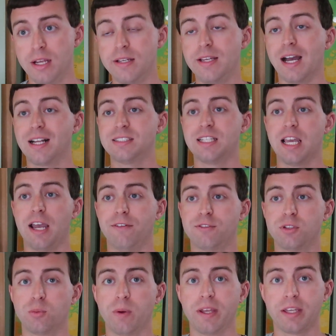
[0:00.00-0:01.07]
not to
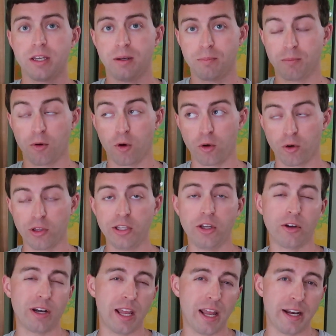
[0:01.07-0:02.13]
have to wake up
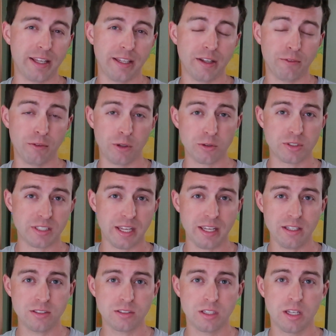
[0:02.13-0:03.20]
early on any of those
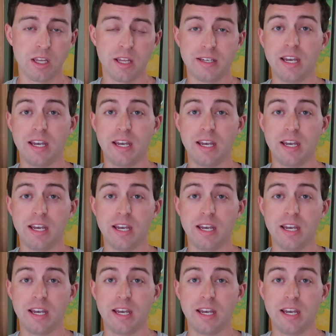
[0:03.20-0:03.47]
days.